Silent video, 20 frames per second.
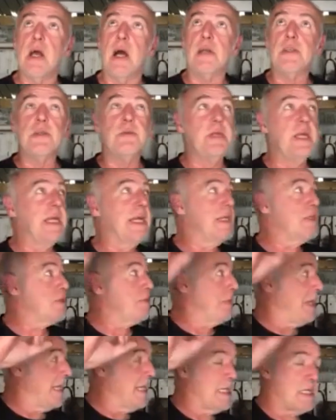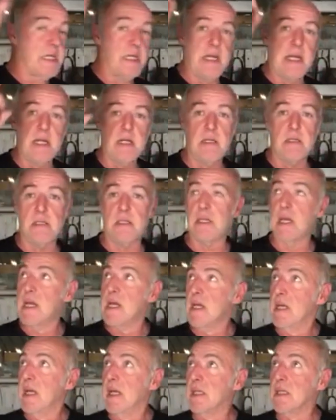I do need to get some lights in here because
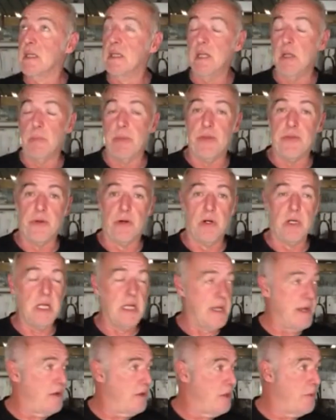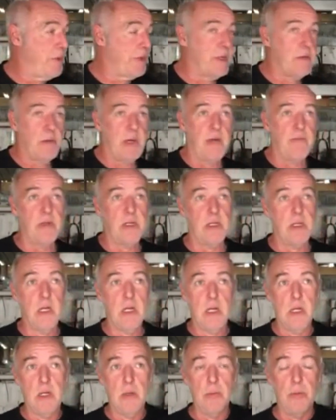it's a little bit dark in here at the minute, having
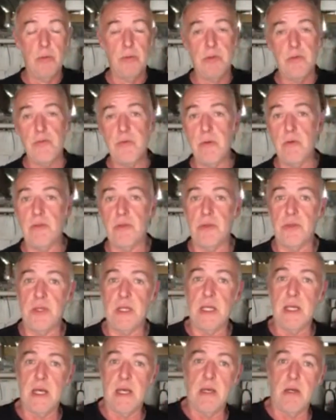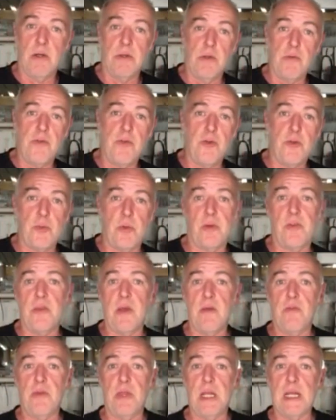blown the fuse on the fuse box
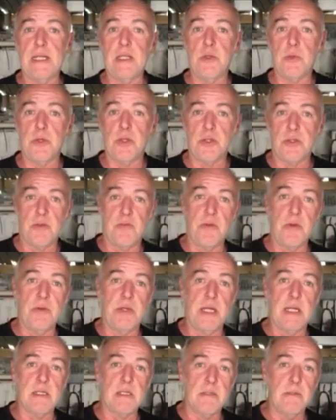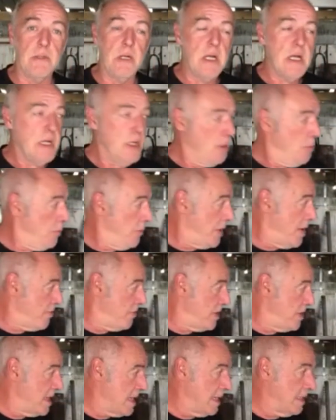there for the light switches a few days ago. But
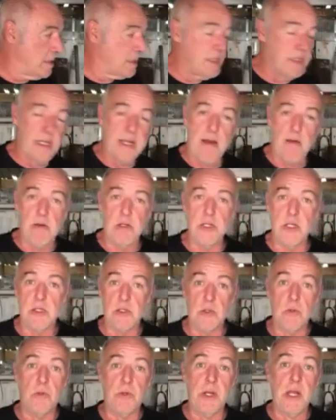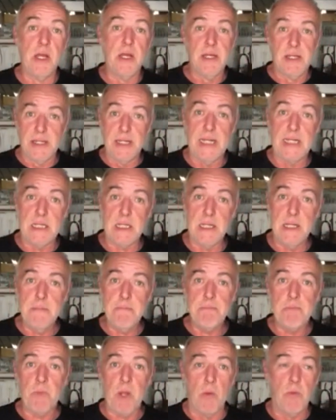everything else in the garage is going nicely,
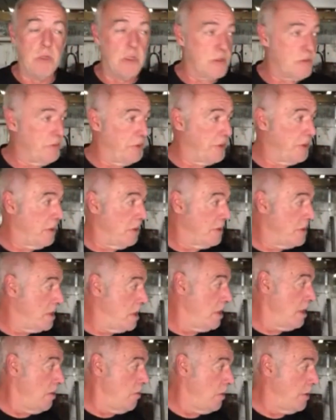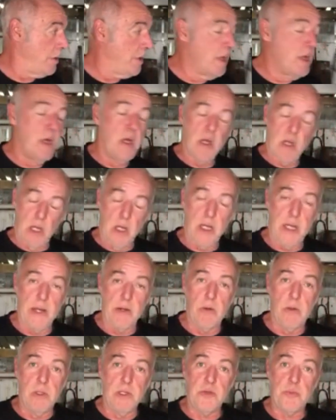and we're just going to continue on and
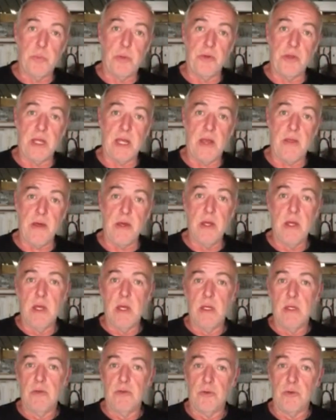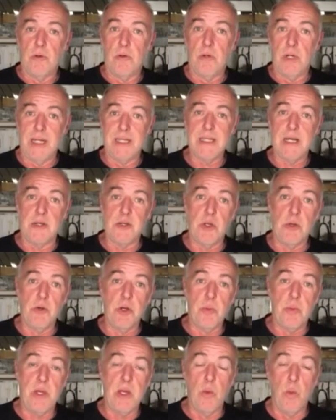get all this put together so it's actually
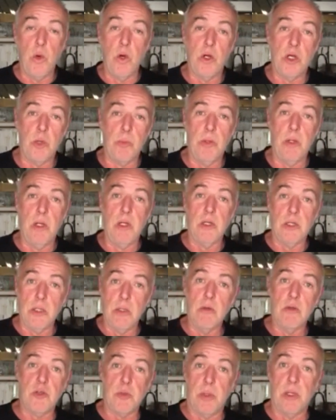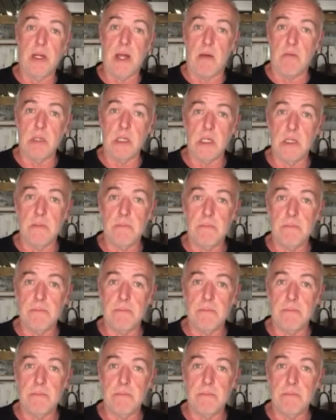going to be a workable, usable garage.